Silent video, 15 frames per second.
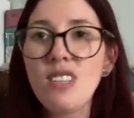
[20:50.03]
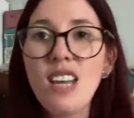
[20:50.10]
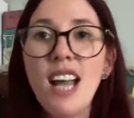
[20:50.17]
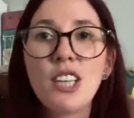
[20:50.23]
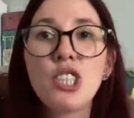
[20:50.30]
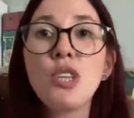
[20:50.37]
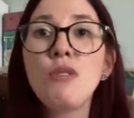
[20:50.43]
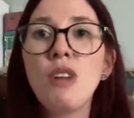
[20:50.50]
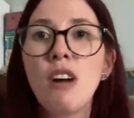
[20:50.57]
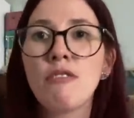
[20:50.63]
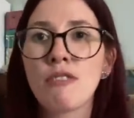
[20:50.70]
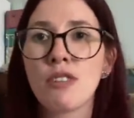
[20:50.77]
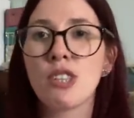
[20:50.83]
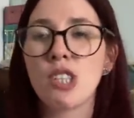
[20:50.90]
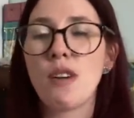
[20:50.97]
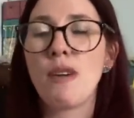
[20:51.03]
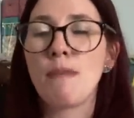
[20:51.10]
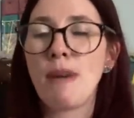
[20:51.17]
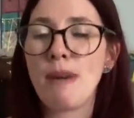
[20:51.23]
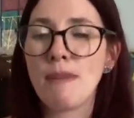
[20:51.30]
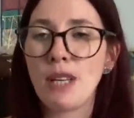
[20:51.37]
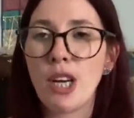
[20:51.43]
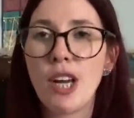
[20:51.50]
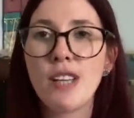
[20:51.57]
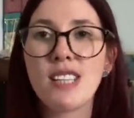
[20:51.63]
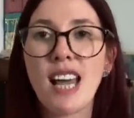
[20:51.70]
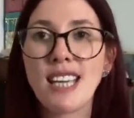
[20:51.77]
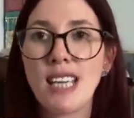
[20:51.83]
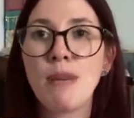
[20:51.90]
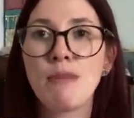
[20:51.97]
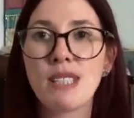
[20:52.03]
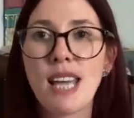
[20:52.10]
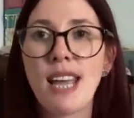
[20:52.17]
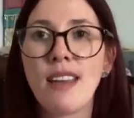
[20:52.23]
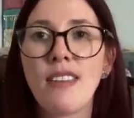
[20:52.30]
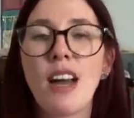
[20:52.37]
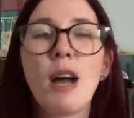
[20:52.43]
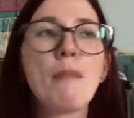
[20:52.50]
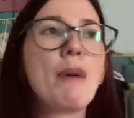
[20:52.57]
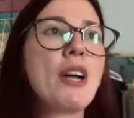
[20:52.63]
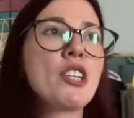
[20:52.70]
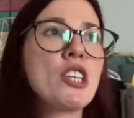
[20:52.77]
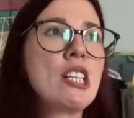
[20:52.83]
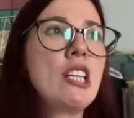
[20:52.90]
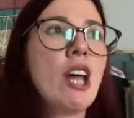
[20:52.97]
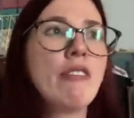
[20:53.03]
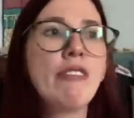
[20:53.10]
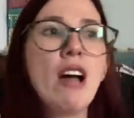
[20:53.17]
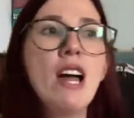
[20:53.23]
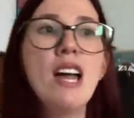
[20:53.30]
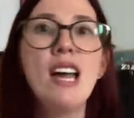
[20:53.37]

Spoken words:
I do love sewing baby clothes. I keep saying that, but I just love